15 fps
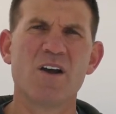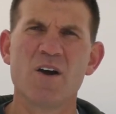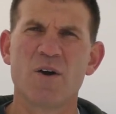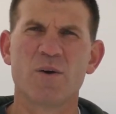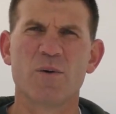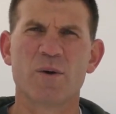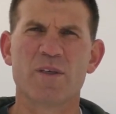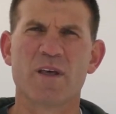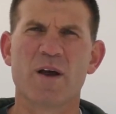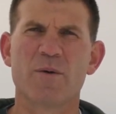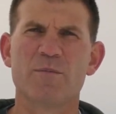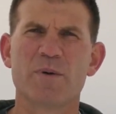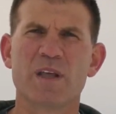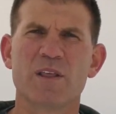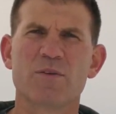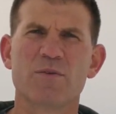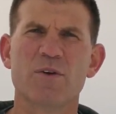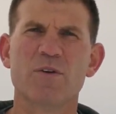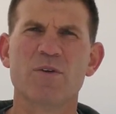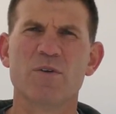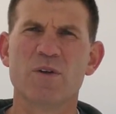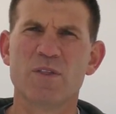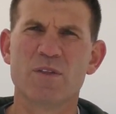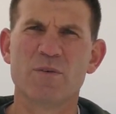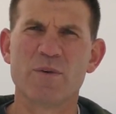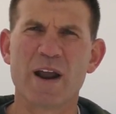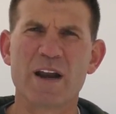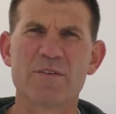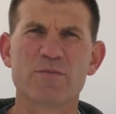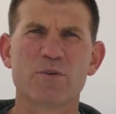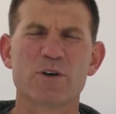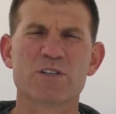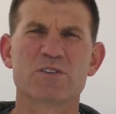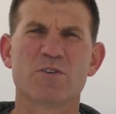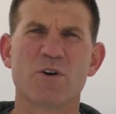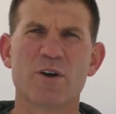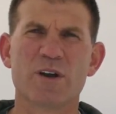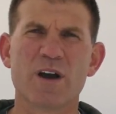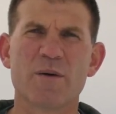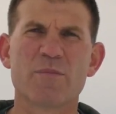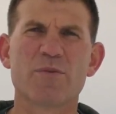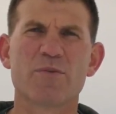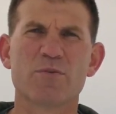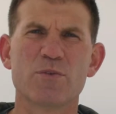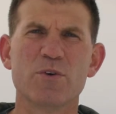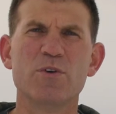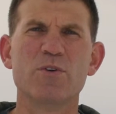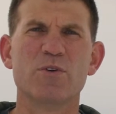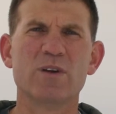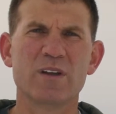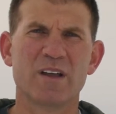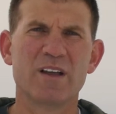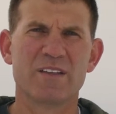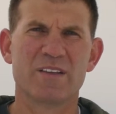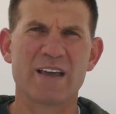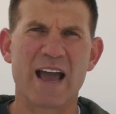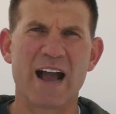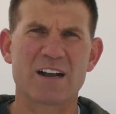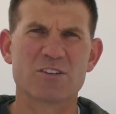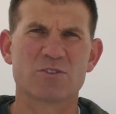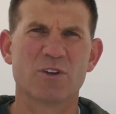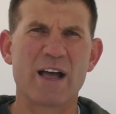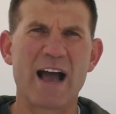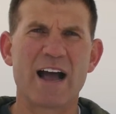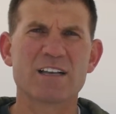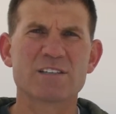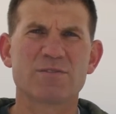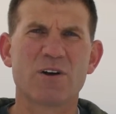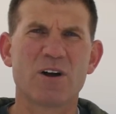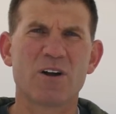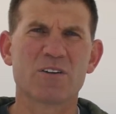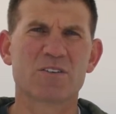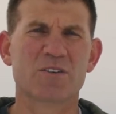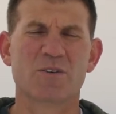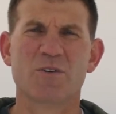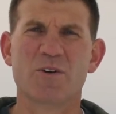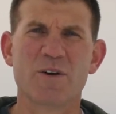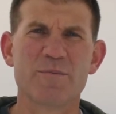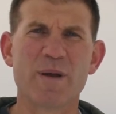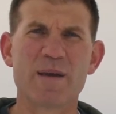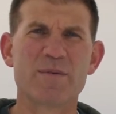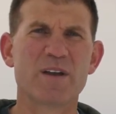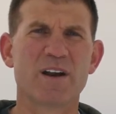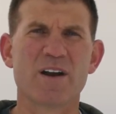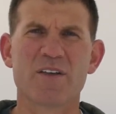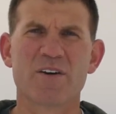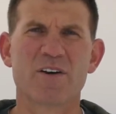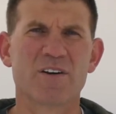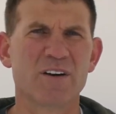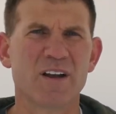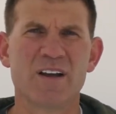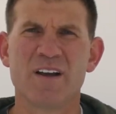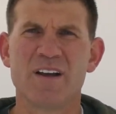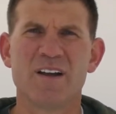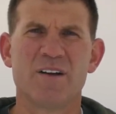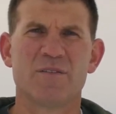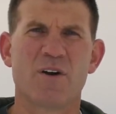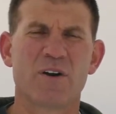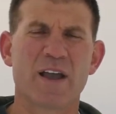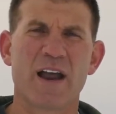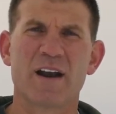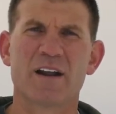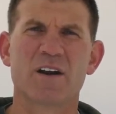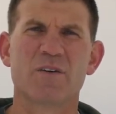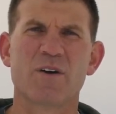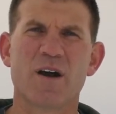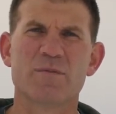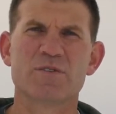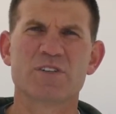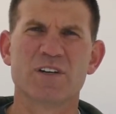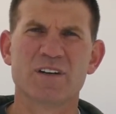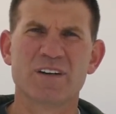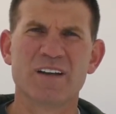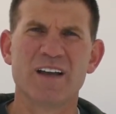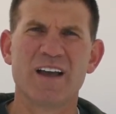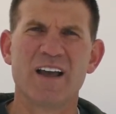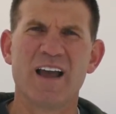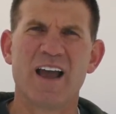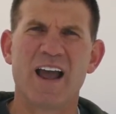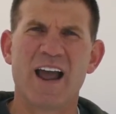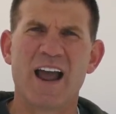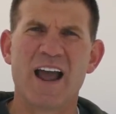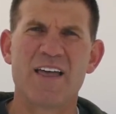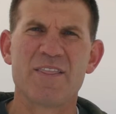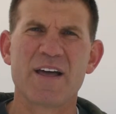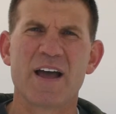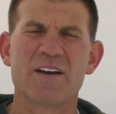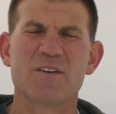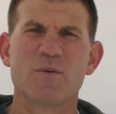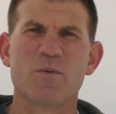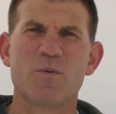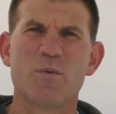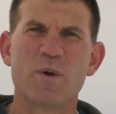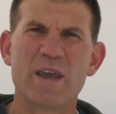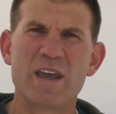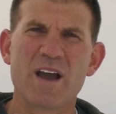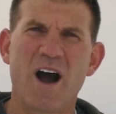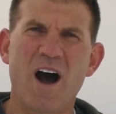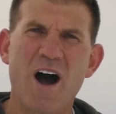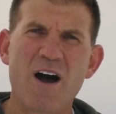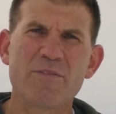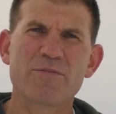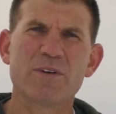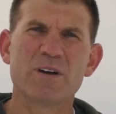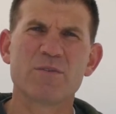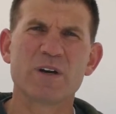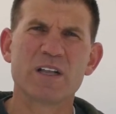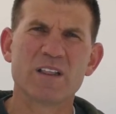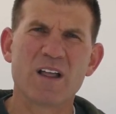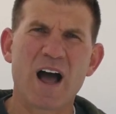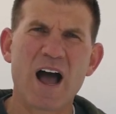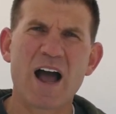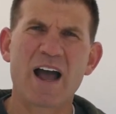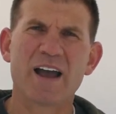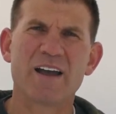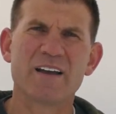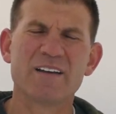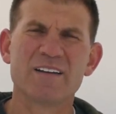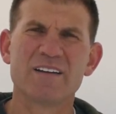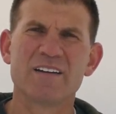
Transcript: or whether that would be through the rainforest growing up through the actual asphalt or maybe another volcanic eruption and that we often rely